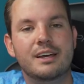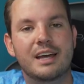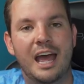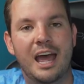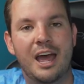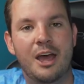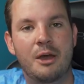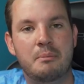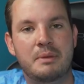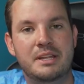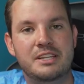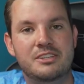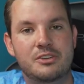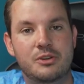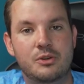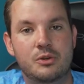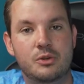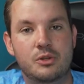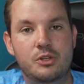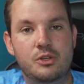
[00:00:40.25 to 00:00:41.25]
Um, and
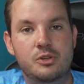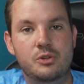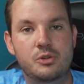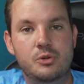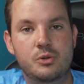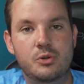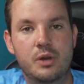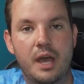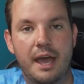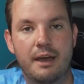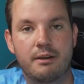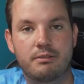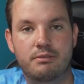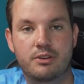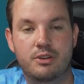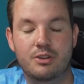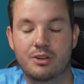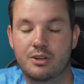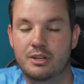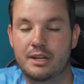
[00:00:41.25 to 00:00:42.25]
so you have
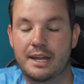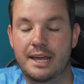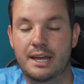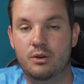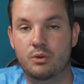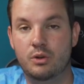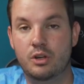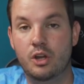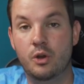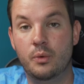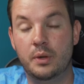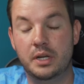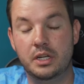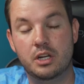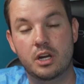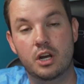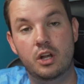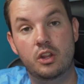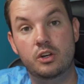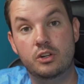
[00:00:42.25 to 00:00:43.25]
to now go and
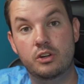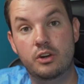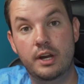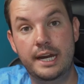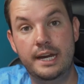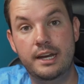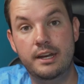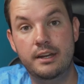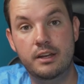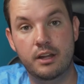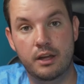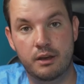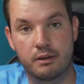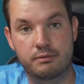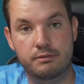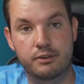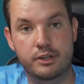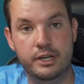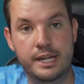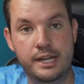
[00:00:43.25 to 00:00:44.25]
color grade a
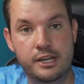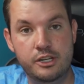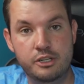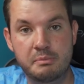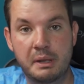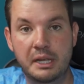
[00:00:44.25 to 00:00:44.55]
footage,